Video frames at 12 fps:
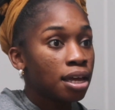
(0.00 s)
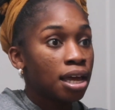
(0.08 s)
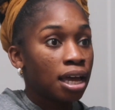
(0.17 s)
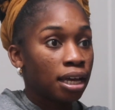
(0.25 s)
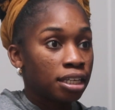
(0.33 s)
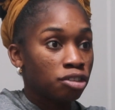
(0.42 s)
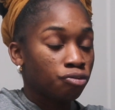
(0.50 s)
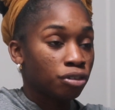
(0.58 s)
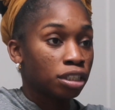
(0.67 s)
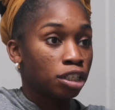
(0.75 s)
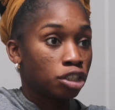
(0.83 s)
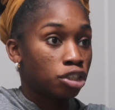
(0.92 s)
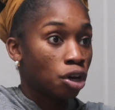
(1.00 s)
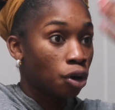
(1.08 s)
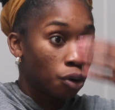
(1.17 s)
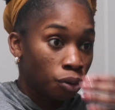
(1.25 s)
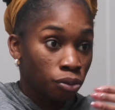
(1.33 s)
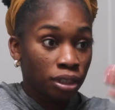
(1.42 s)
has really
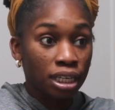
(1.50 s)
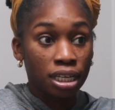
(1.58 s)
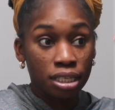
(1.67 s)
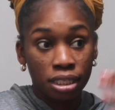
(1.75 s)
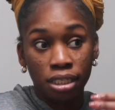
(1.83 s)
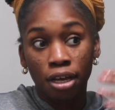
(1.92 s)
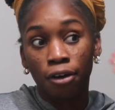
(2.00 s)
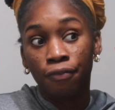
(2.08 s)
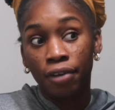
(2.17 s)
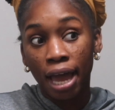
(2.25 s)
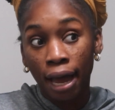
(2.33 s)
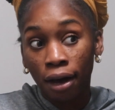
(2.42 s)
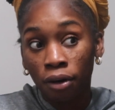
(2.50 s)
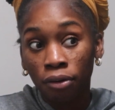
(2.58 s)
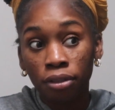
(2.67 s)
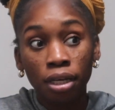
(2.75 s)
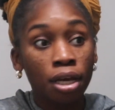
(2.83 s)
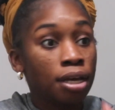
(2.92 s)
toned itself
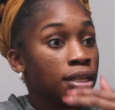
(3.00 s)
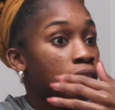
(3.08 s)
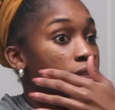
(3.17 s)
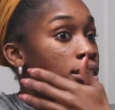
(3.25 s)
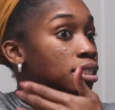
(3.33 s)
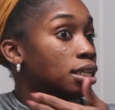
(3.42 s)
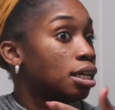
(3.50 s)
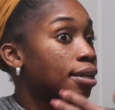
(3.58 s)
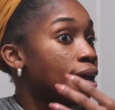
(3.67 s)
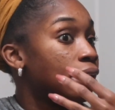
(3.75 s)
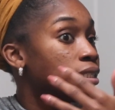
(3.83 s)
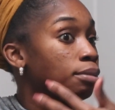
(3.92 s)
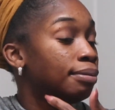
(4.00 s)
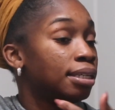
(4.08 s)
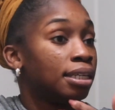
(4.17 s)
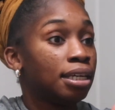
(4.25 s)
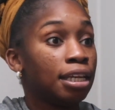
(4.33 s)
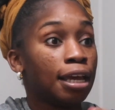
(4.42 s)
out. The skin has
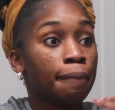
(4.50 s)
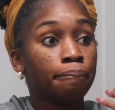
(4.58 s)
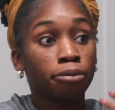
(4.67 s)
been getting